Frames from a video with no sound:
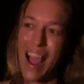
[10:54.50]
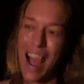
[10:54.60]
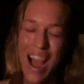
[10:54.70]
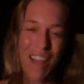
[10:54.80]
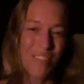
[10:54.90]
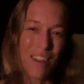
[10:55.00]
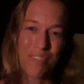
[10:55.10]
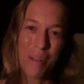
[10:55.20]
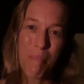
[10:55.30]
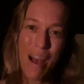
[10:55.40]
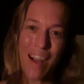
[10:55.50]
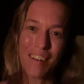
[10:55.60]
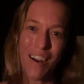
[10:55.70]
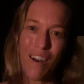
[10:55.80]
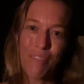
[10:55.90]
I've definitely backed
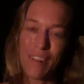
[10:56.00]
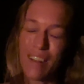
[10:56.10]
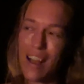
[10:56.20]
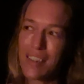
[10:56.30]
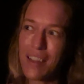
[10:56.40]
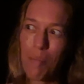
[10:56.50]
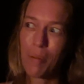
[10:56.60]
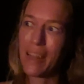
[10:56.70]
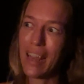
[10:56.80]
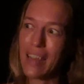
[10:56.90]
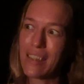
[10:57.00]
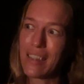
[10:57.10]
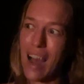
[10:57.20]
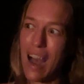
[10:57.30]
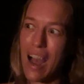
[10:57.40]
off in the last couple days.
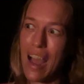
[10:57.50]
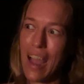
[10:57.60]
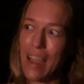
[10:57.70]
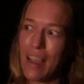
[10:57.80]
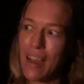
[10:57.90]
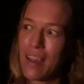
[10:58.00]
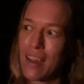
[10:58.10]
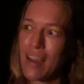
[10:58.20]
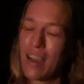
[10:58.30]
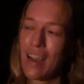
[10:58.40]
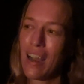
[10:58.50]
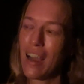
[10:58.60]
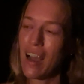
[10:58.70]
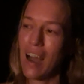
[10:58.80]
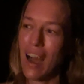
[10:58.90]
I
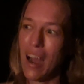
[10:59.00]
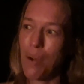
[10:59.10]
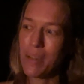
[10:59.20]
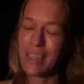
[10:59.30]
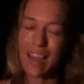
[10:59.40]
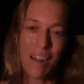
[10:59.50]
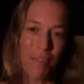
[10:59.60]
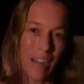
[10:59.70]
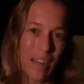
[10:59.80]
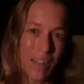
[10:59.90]
was getting ready to